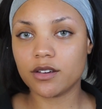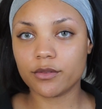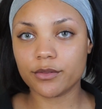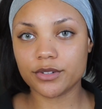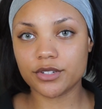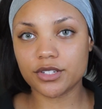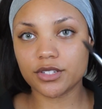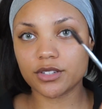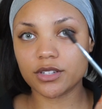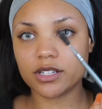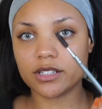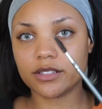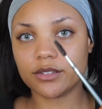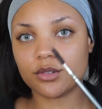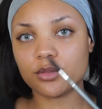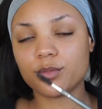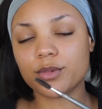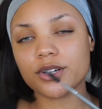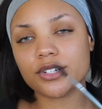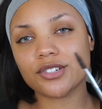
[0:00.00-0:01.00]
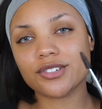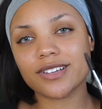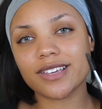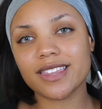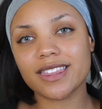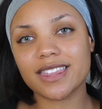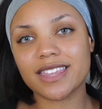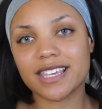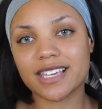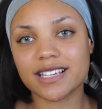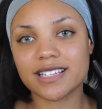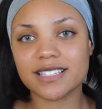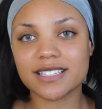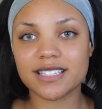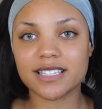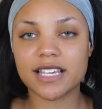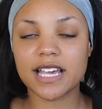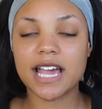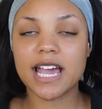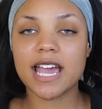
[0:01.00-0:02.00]
which is a little brush like
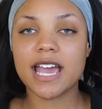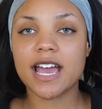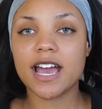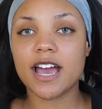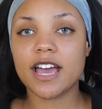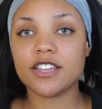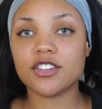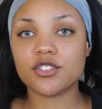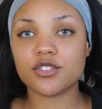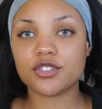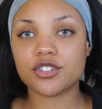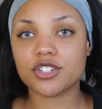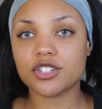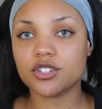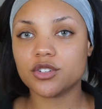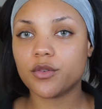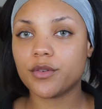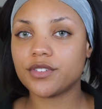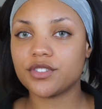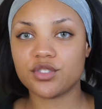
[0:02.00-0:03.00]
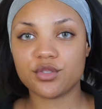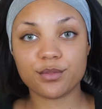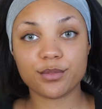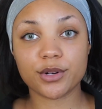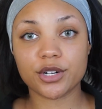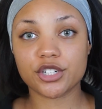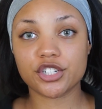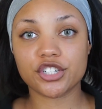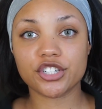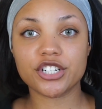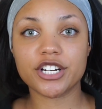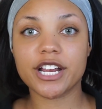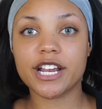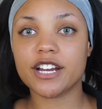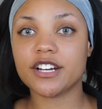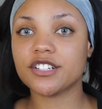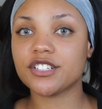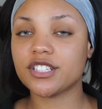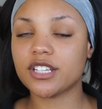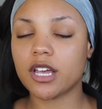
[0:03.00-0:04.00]
this, and you're just going to brush your
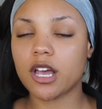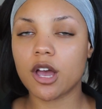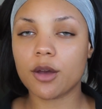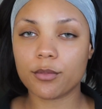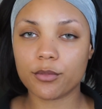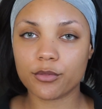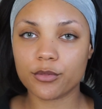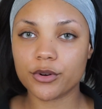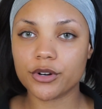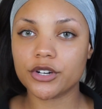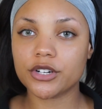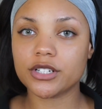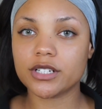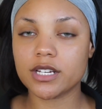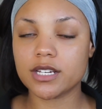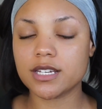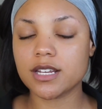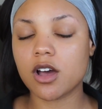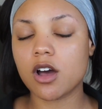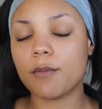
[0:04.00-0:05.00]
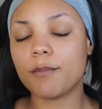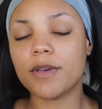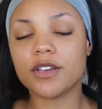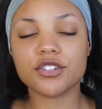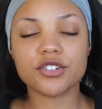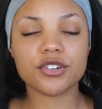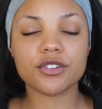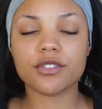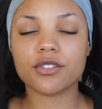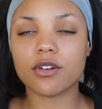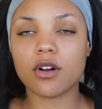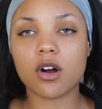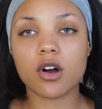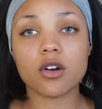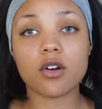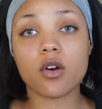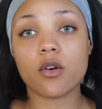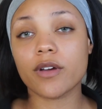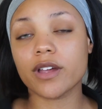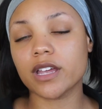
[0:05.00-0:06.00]
hairs upward and make sure they're
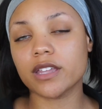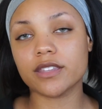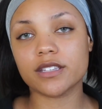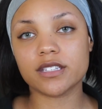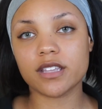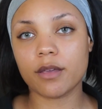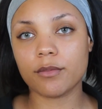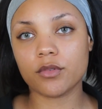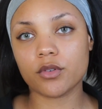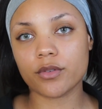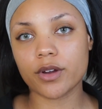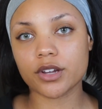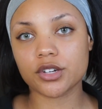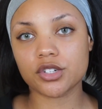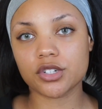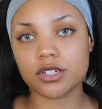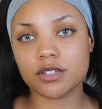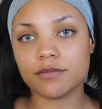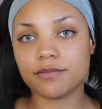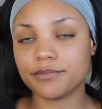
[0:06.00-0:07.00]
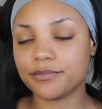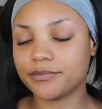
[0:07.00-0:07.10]
all going in the same direction.